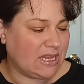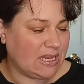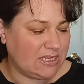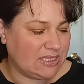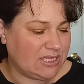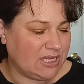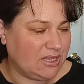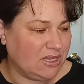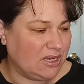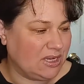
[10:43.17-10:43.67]

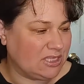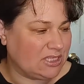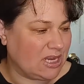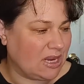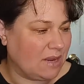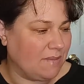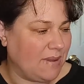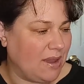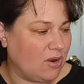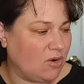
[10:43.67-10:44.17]
continue to
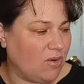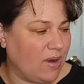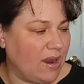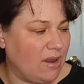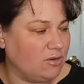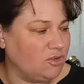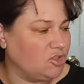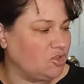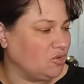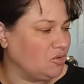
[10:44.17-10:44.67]
talk about
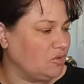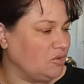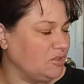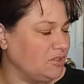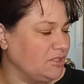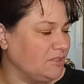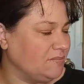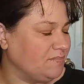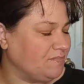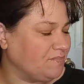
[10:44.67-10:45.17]
Crown
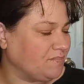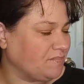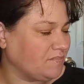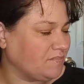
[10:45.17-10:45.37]
Jewels,